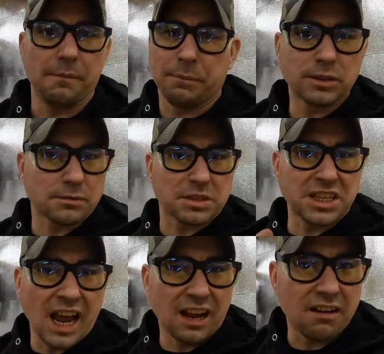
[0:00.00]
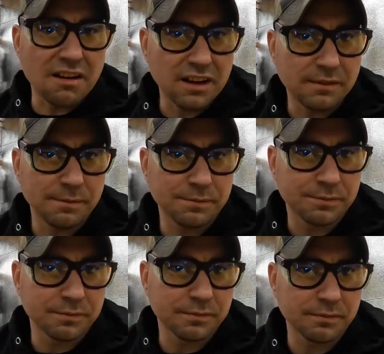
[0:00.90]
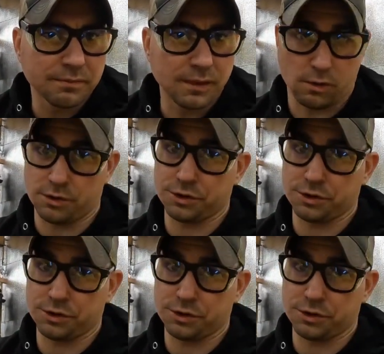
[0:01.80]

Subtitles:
put some stank on it, or